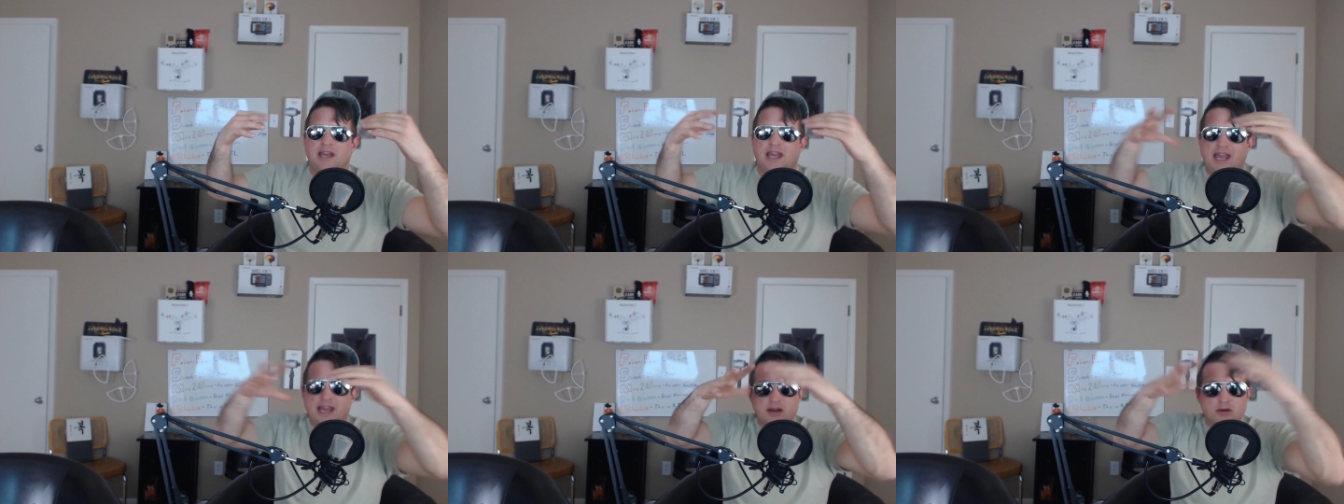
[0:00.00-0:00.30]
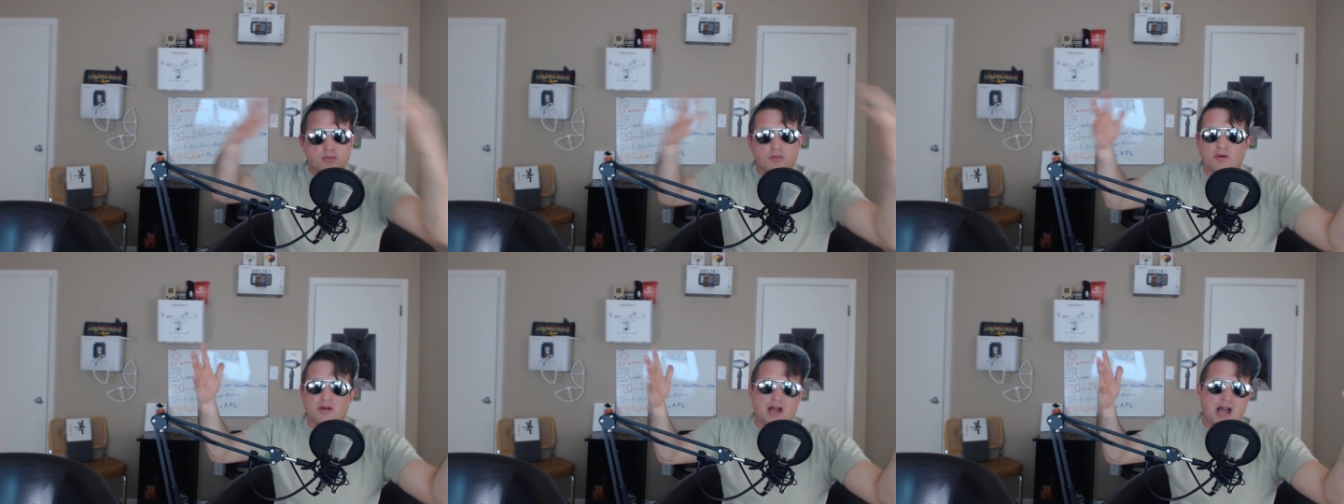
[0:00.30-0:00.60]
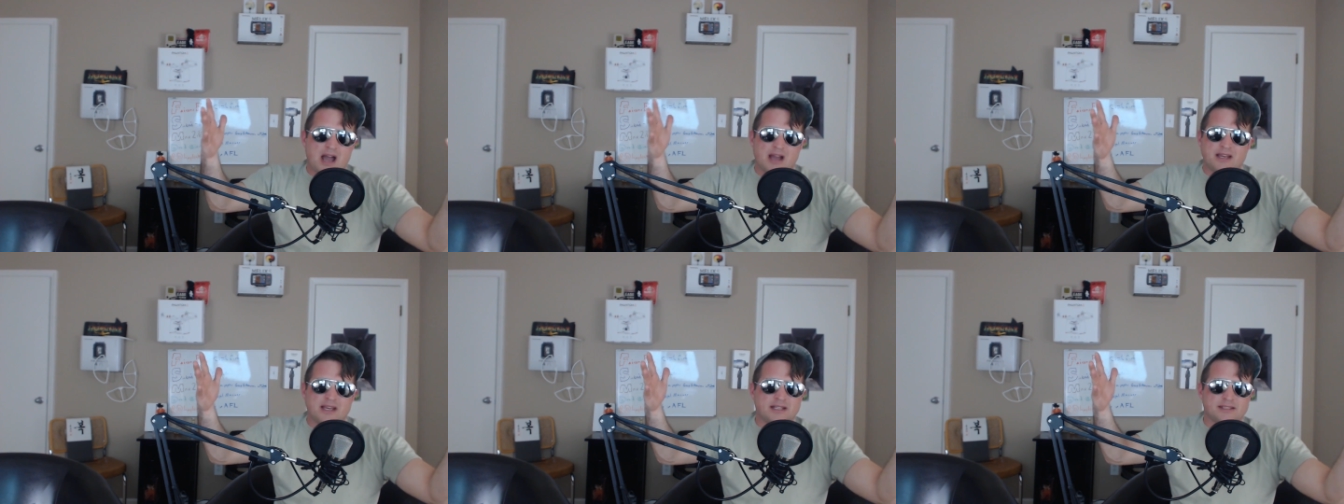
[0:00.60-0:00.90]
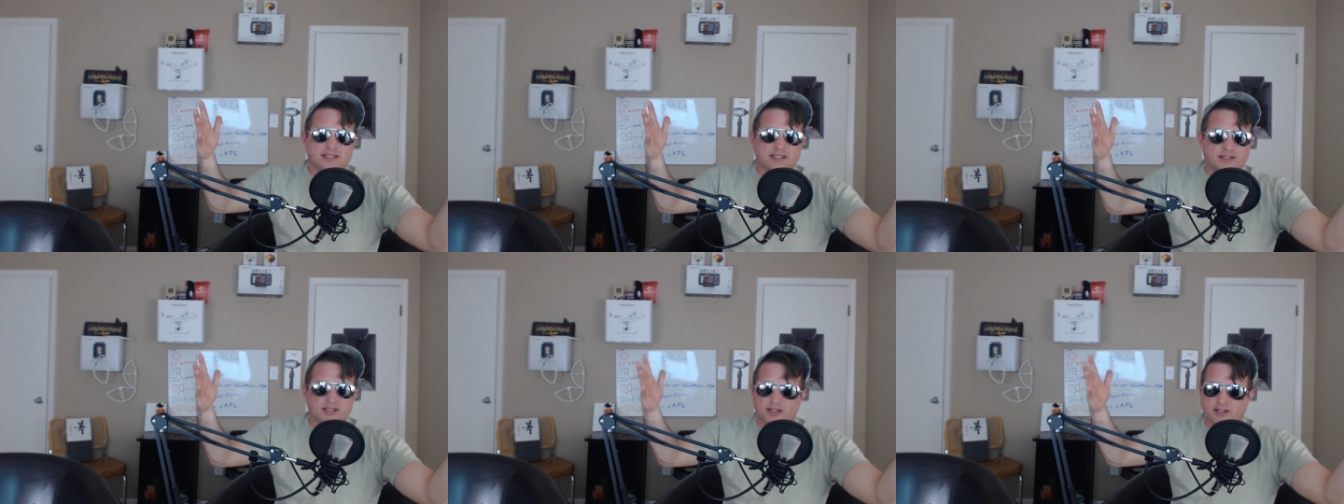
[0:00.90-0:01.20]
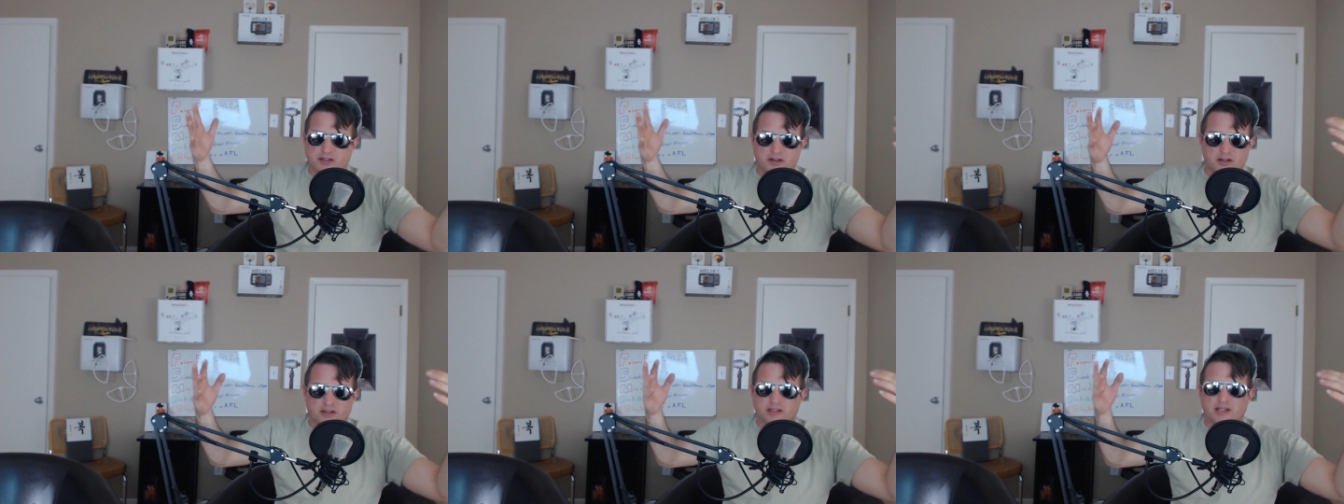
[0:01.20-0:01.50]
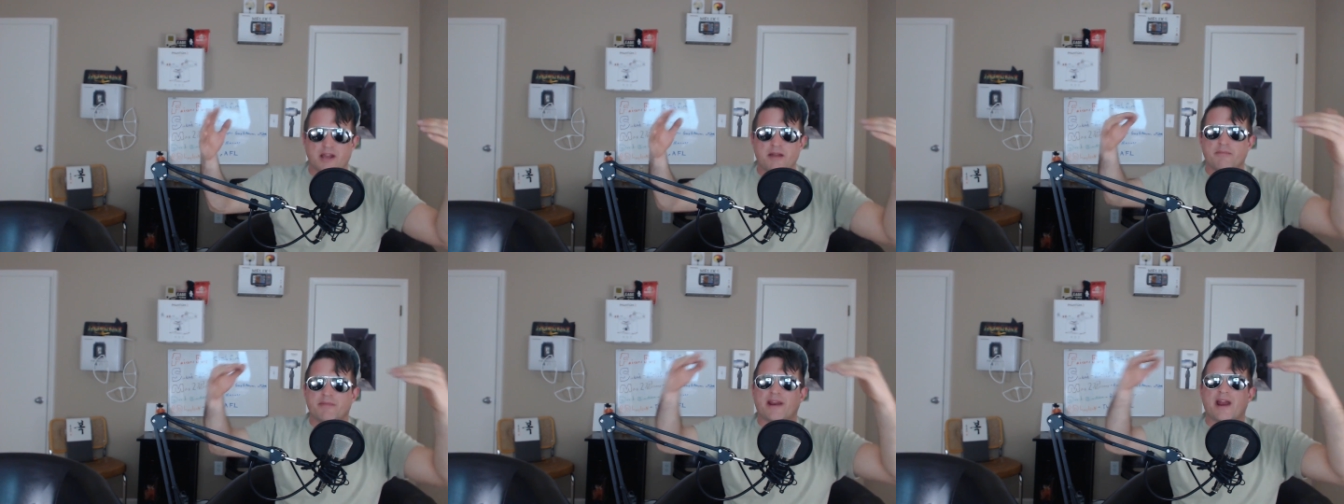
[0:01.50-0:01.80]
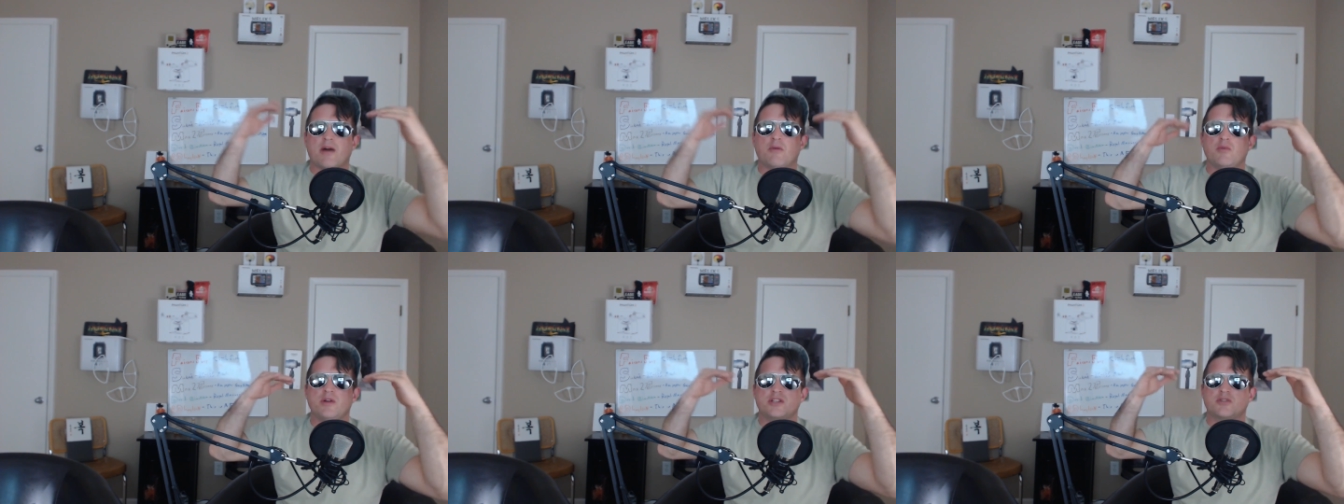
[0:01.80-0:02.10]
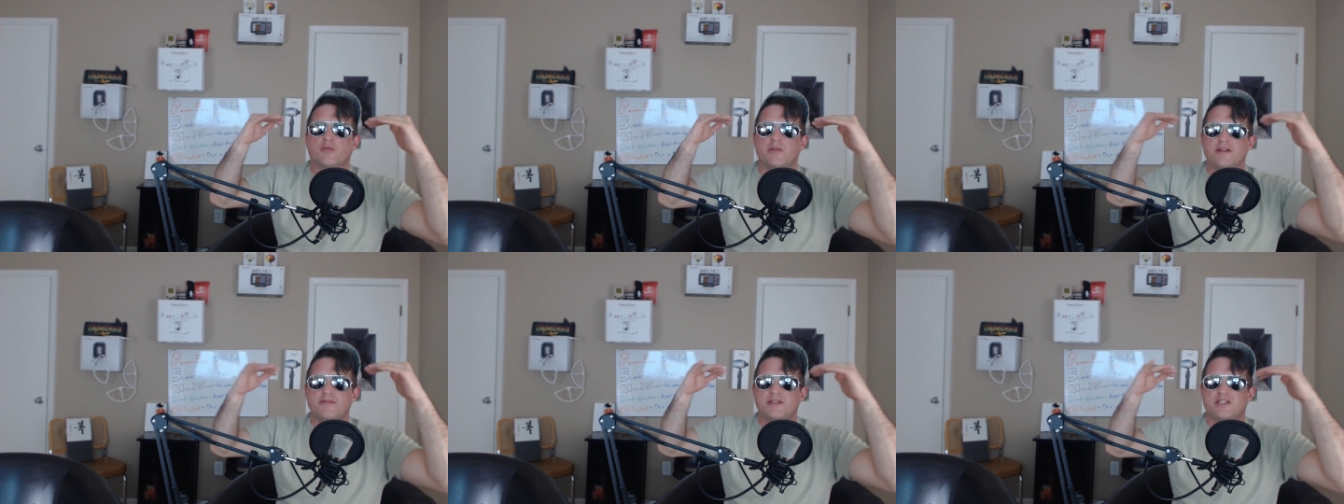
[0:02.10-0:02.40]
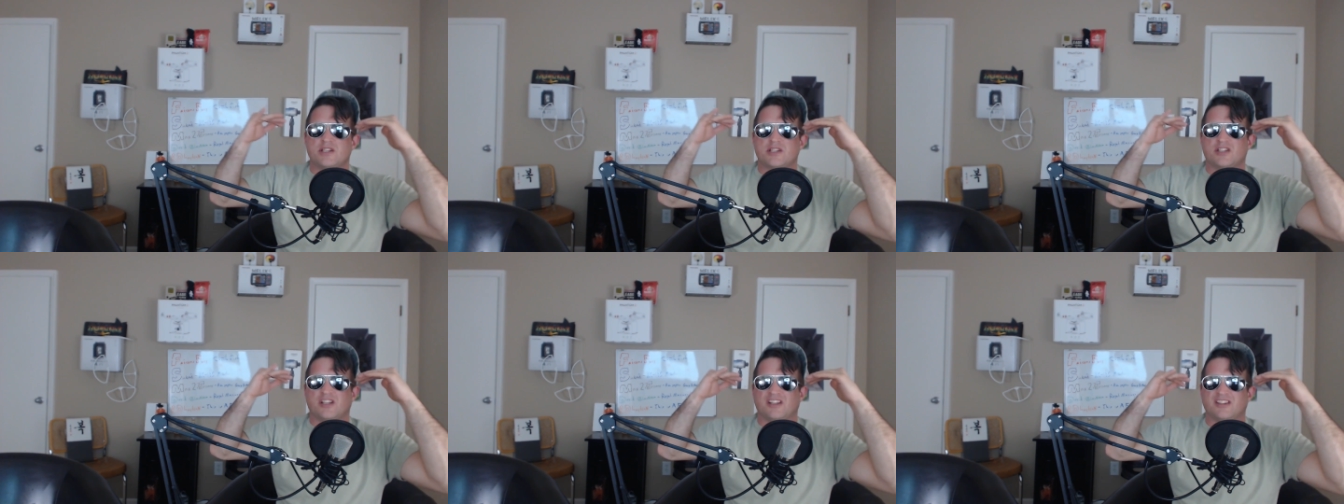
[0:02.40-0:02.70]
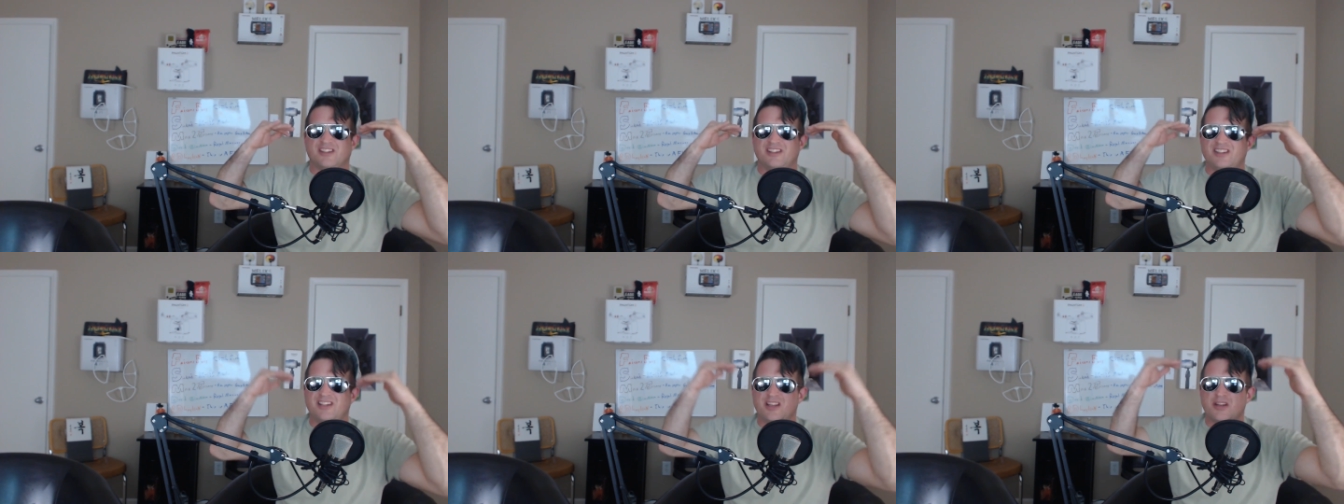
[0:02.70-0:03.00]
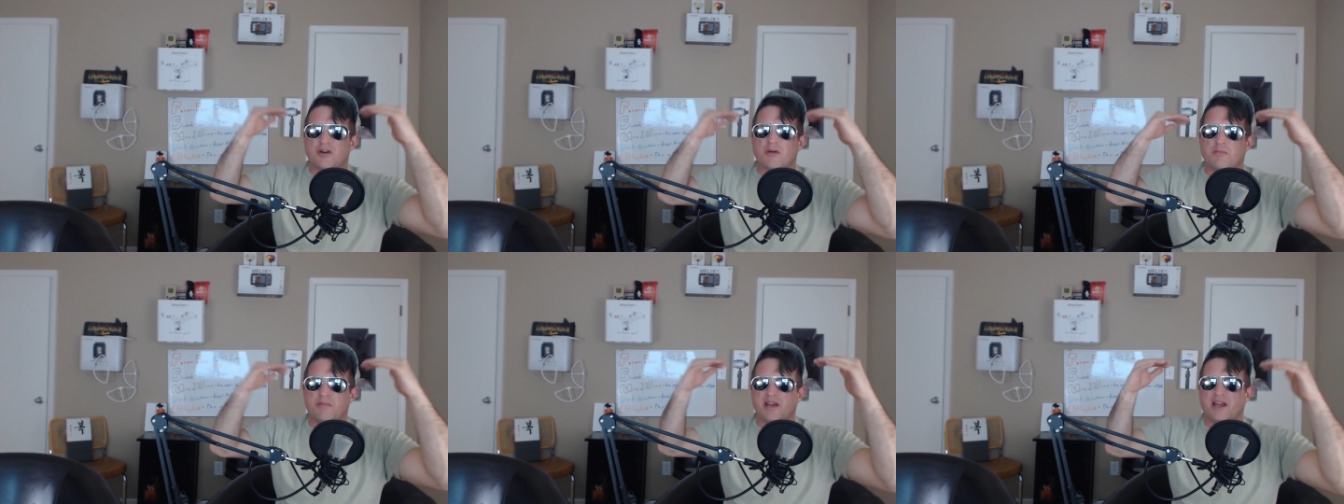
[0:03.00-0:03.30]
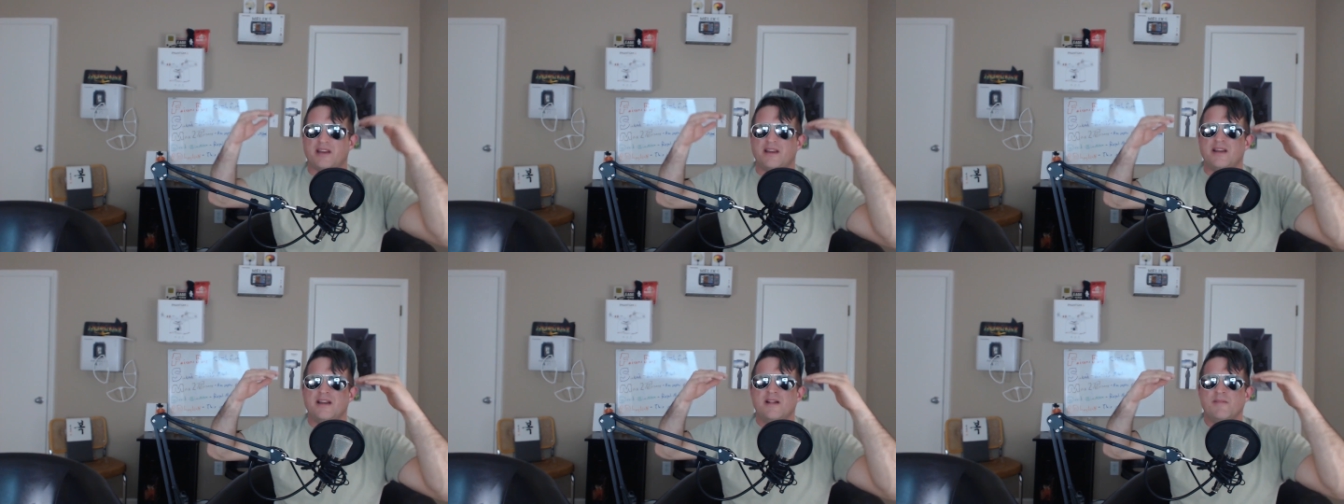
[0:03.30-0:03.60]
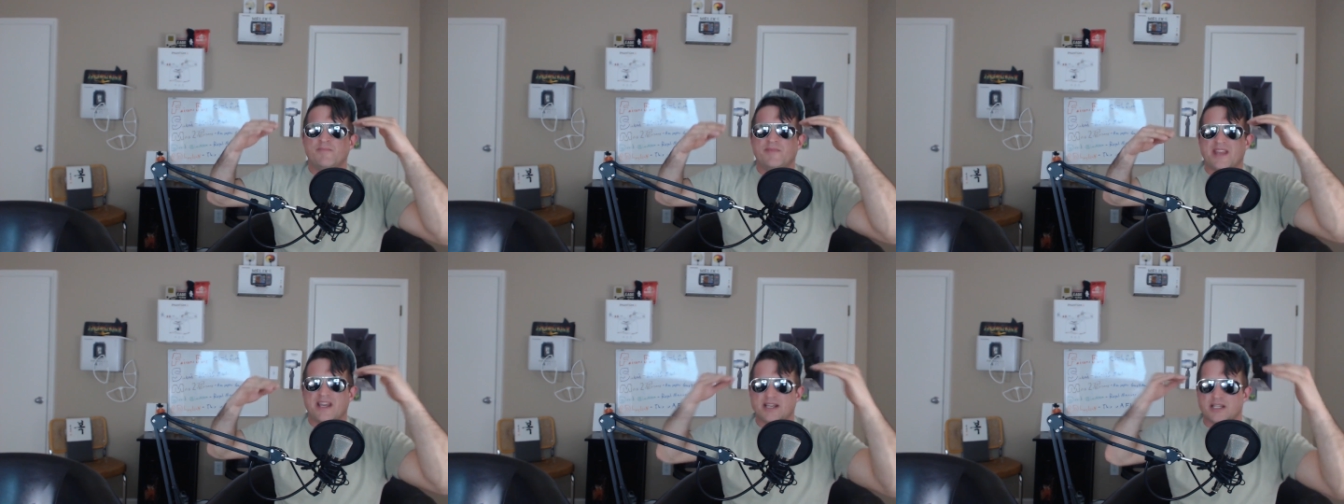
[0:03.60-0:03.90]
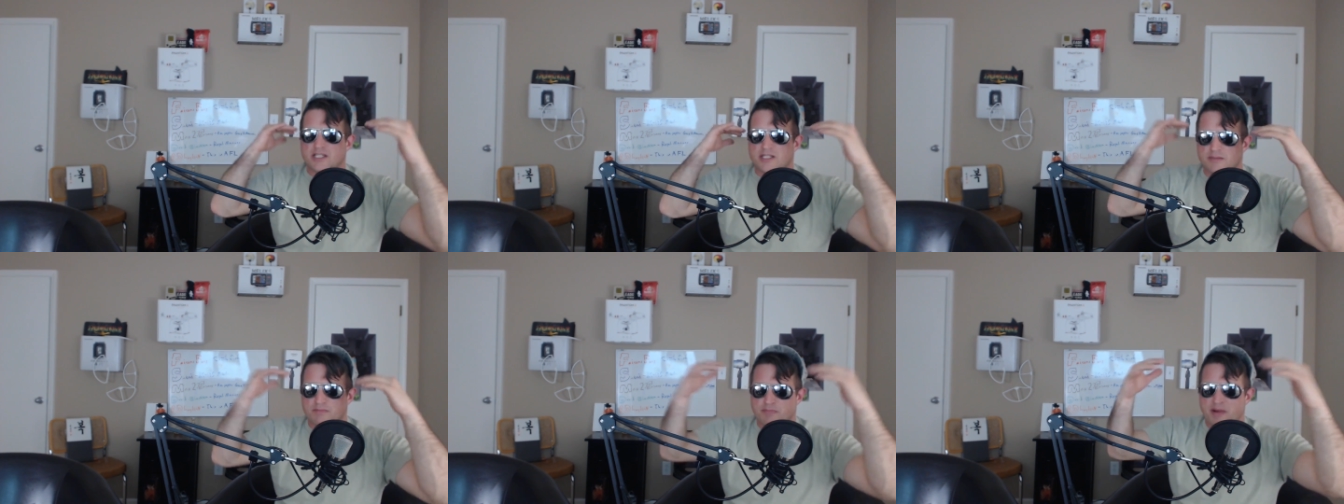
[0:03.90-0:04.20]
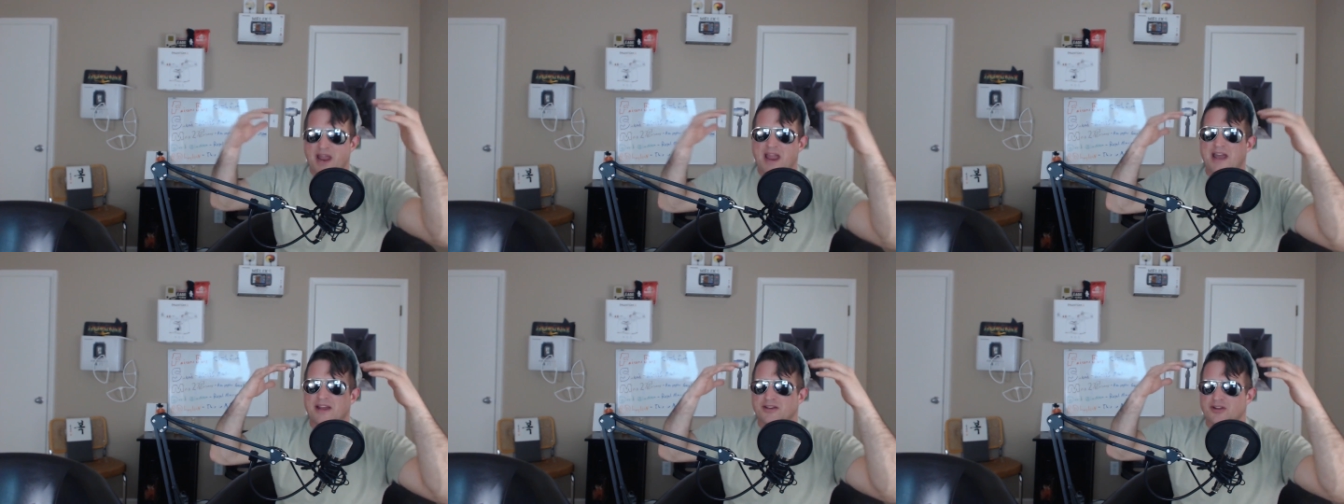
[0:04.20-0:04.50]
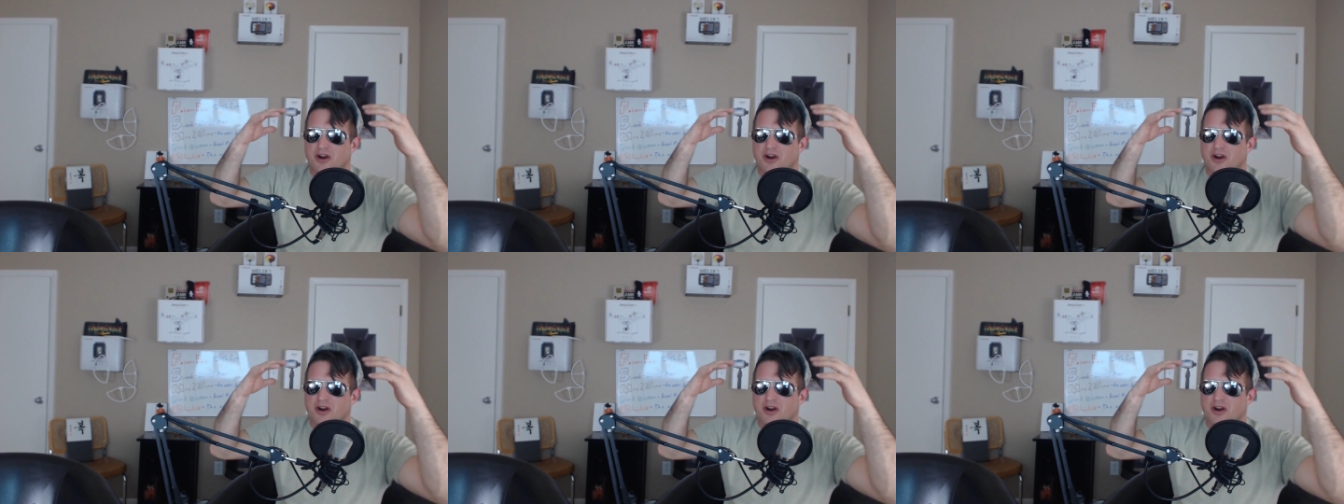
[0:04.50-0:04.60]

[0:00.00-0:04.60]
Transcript: And I guess it's a good thing, but I wish we would just a little bit expand our